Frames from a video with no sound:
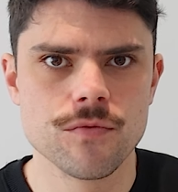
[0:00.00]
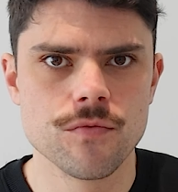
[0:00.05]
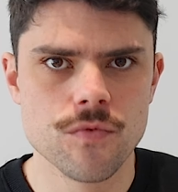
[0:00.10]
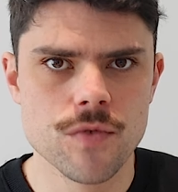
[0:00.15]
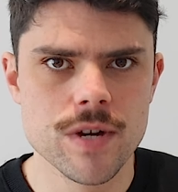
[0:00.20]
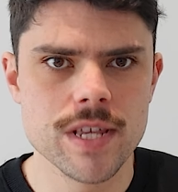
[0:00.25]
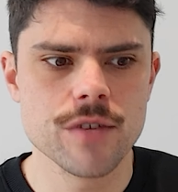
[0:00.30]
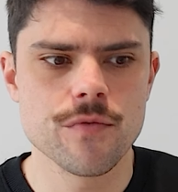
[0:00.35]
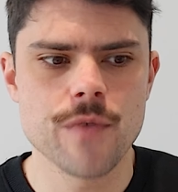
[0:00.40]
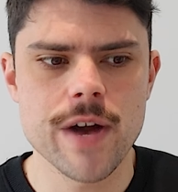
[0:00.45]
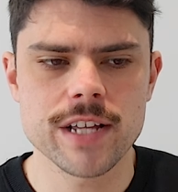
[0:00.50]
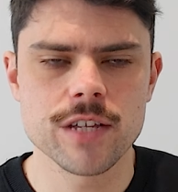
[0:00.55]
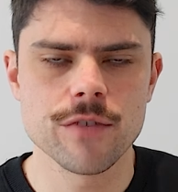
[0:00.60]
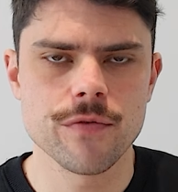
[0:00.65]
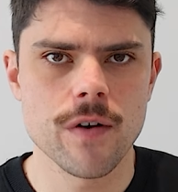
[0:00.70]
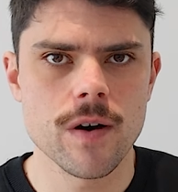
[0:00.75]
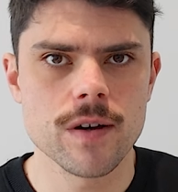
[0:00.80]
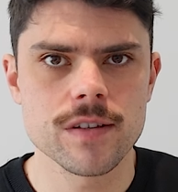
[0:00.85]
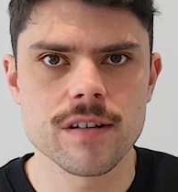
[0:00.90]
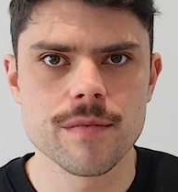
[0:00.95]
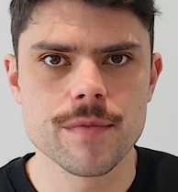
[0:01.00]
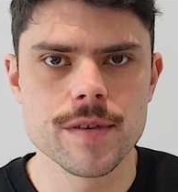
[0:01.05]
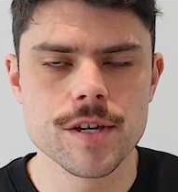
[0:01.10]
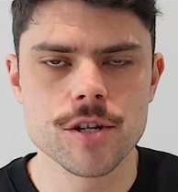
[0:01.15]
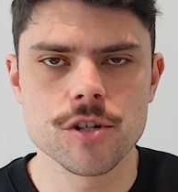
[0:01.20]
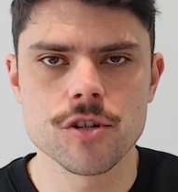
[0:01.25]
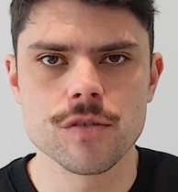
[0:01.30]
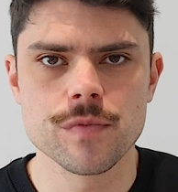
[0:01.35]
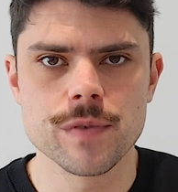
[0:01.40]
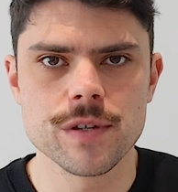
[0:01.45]
really rectify some of the
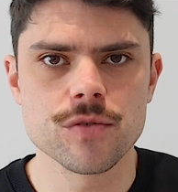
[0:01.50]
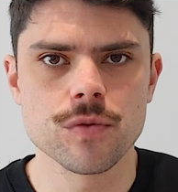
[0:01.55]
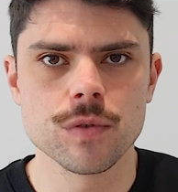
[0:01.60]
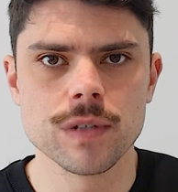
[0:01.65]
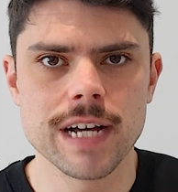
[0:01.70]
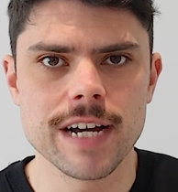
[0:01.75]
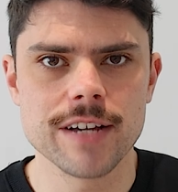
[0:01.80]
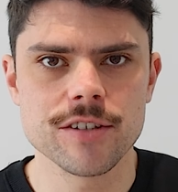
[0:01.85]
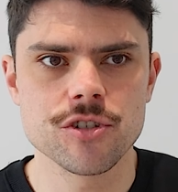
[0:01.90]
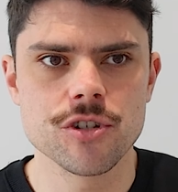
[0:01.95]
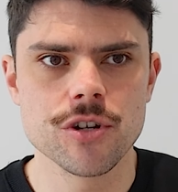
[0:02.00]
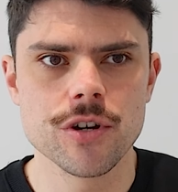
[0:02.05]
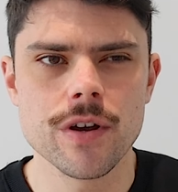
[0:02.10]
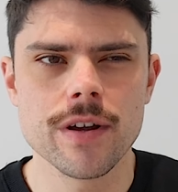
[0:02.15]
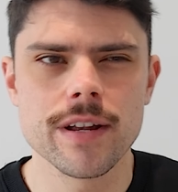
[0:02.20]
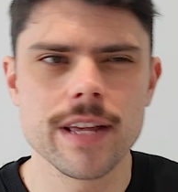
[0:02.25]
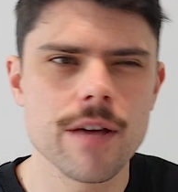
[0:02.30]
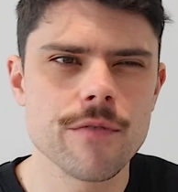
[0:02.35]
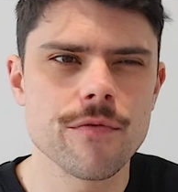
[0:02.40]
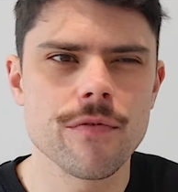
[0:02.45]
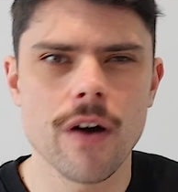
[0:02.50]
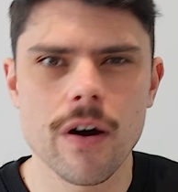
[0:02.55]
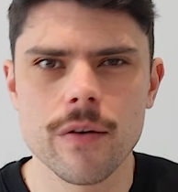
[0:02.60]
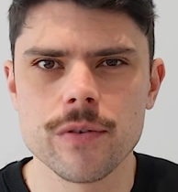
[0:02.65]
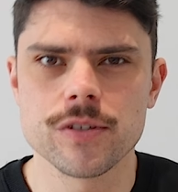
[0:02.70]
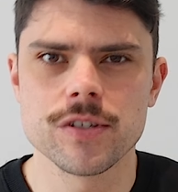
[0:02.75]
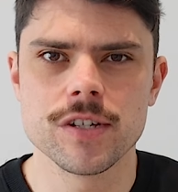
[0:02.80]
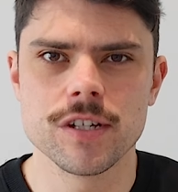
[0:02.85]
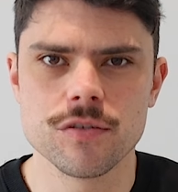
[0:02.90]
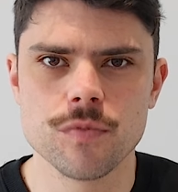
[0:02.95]
issues we saw last year and get 5 or
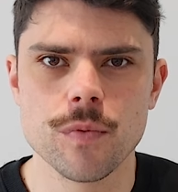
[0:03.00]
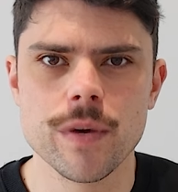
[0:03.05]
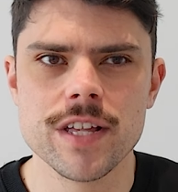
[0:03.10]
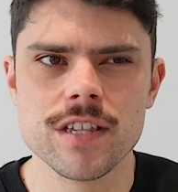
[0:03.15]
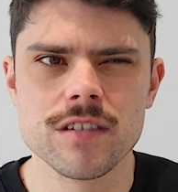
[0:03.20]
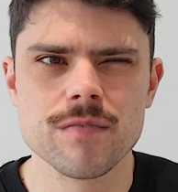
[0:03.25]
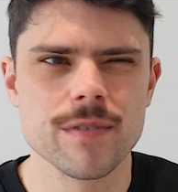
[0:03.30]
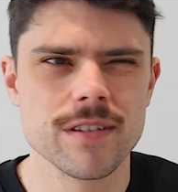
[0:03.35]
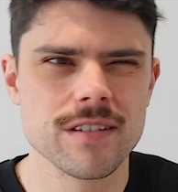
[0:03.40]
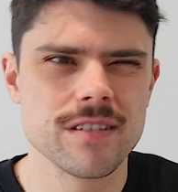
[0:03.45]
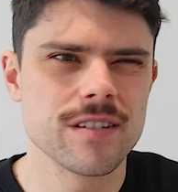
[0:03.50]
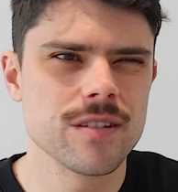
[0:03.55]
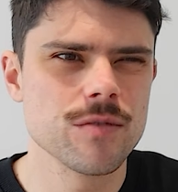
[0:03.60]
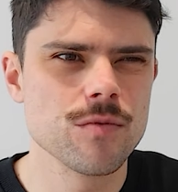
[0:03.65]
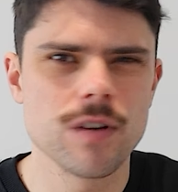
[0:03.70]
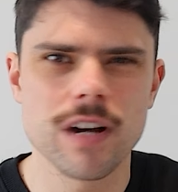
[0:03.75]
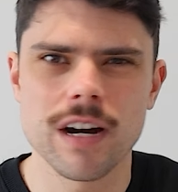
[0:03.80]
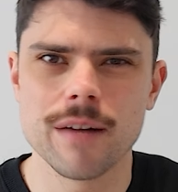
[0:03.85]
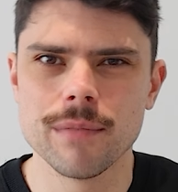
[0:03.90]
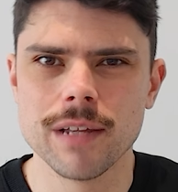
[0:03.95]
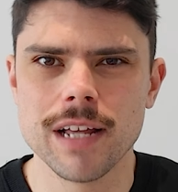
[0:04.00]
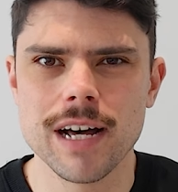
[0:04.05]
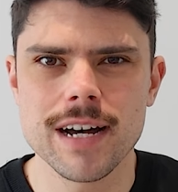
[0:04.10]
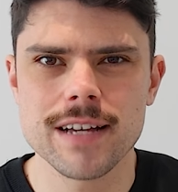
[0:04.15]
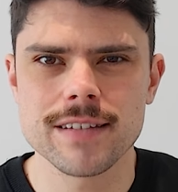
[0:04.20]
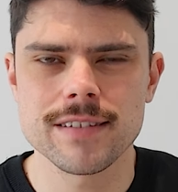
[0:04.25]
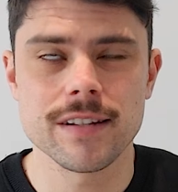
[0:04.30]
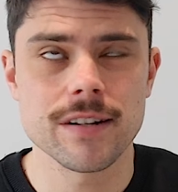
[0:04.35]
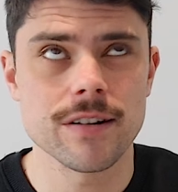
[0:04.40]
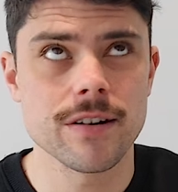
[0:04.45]
6 wins, but still come
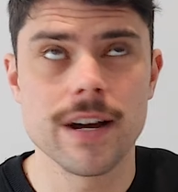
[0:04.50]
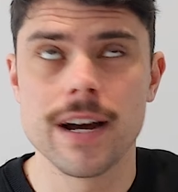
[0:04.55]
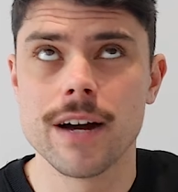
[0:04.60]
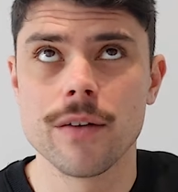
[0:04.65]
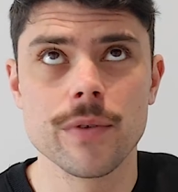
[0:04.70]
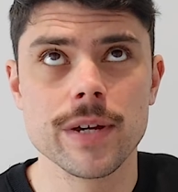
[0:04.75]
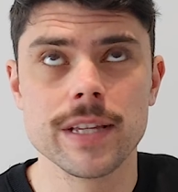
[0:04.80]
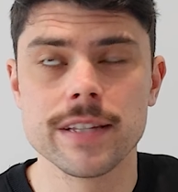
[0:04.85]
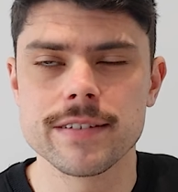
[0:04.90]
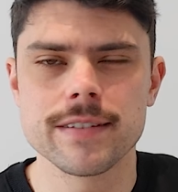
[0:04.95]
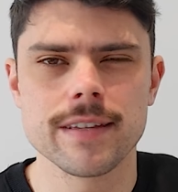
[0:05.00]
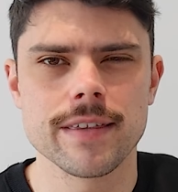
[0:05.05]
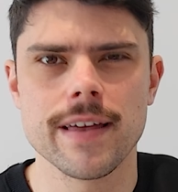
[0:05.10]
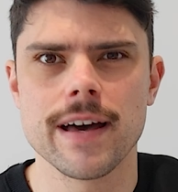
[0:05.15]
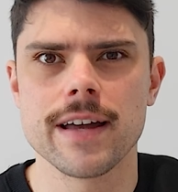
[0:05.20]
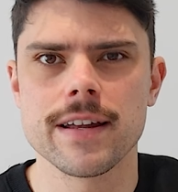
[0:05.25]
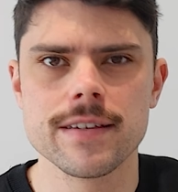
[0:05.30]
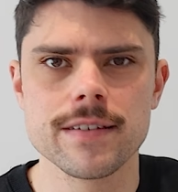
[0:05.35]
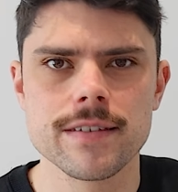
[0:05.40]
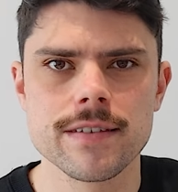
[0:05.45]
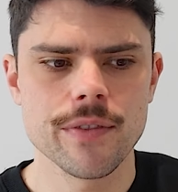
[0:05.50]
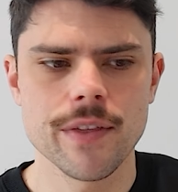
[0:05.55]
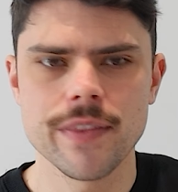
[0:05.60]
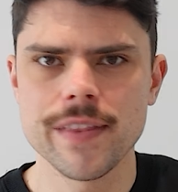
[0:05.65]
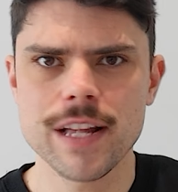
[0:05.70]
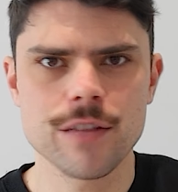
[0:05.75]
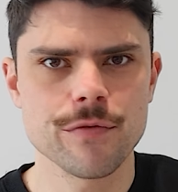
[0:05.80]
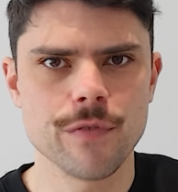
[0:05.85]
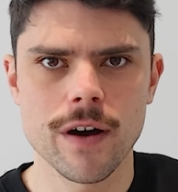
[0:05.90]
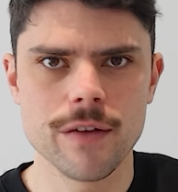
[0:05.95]
last, I don't know how realistic that is, then
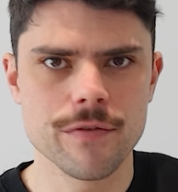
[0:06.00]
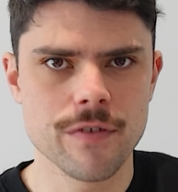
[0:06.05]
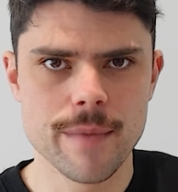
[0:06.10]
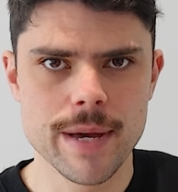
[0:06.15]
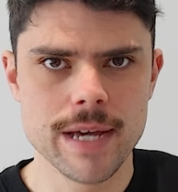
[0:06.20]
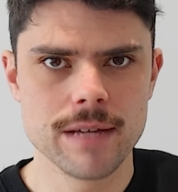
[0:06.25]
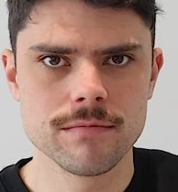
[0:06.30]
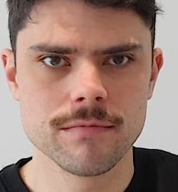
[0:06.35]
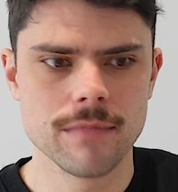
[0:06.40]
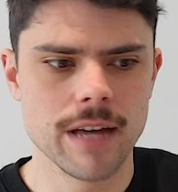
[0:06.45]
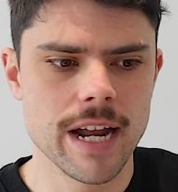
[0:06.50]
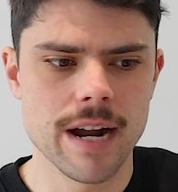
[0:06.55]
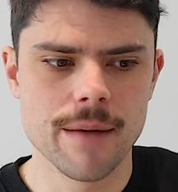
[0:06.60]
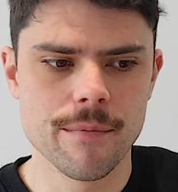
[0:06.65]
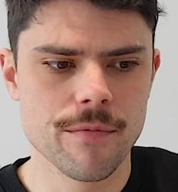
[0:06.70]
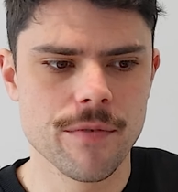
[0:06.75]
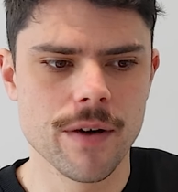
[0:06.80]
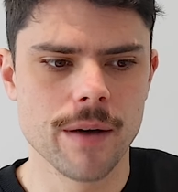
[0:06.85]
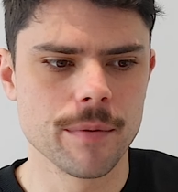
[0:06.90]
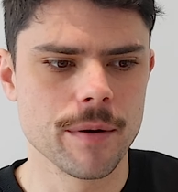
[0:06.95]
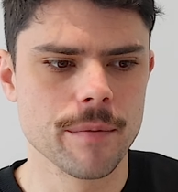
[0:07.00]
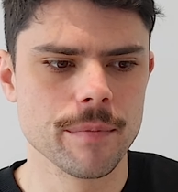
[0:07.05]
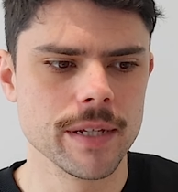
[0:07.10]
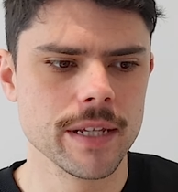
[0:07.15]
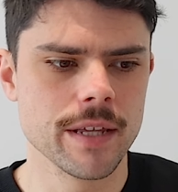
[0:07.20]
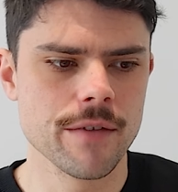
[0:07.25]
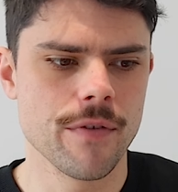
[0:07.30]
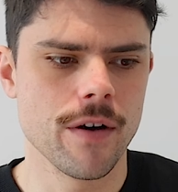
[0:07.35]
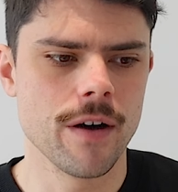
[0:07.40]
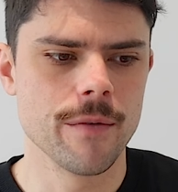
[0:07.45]
that's fine for me. And I'm
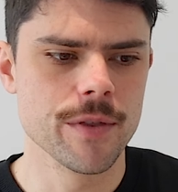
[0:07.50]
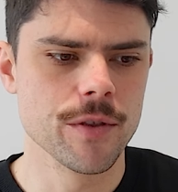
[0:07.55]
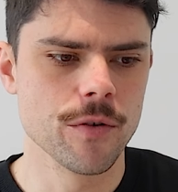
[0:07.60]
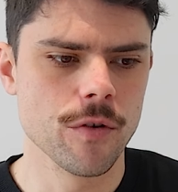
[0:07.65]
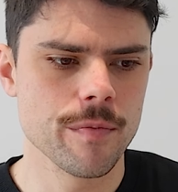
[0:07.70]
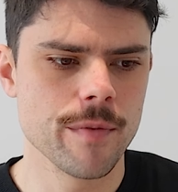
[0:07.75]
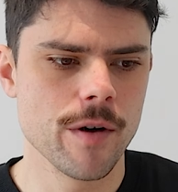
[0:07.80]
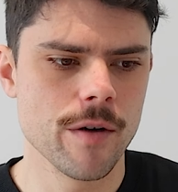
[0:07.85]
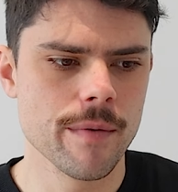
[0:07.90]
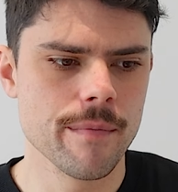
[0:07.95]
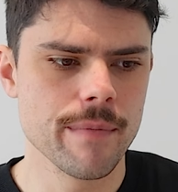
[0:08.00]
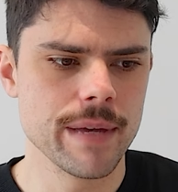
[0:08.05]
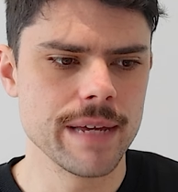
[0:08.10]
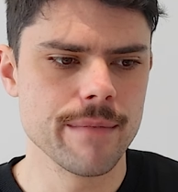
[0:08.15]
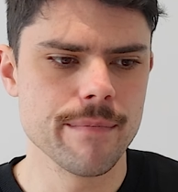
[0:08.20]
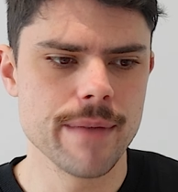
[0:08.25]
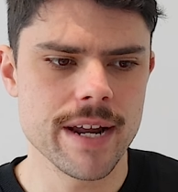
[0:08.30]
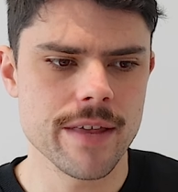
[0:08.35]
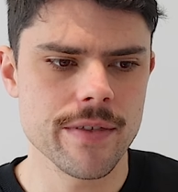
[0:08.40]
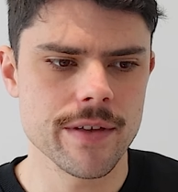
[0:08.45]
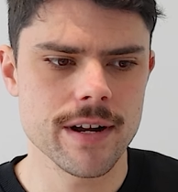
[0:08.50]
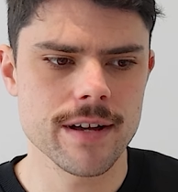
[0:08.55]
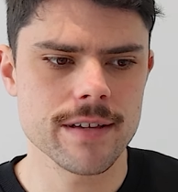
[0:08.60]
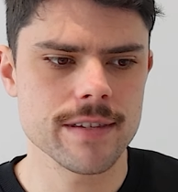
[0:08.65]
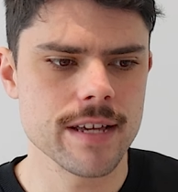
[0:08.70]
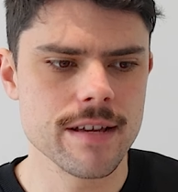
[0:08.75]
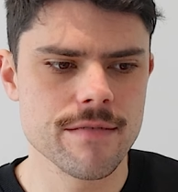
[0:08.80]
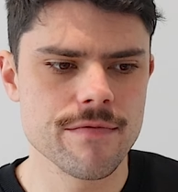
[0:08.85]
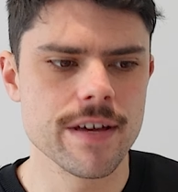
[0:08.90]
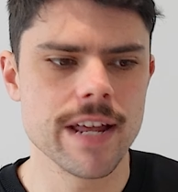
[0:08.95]
completely fine with North Melbourne being better than
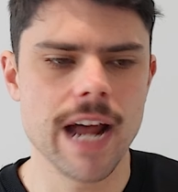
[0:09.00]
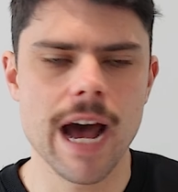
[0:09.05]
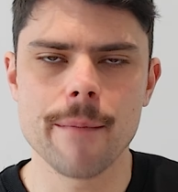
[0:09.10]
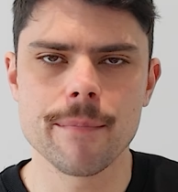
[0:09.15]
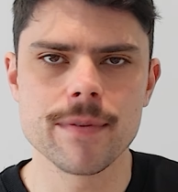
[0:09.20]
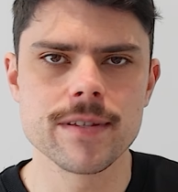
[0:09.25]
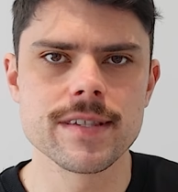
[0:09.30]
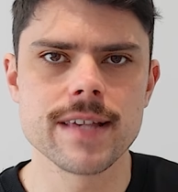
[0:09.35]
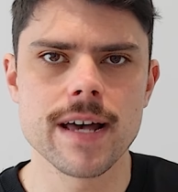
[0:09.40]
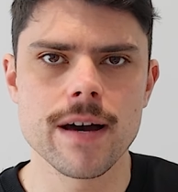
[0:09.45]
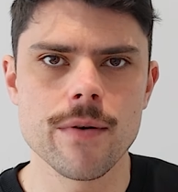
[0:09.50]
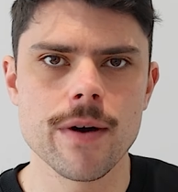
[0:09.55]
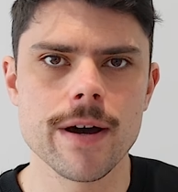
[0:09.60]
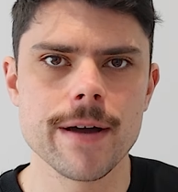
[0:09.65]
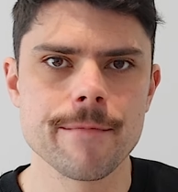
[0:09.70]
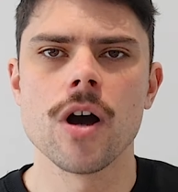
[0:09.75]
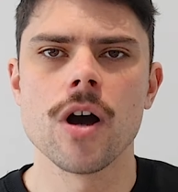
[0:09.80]
us if it happens that way.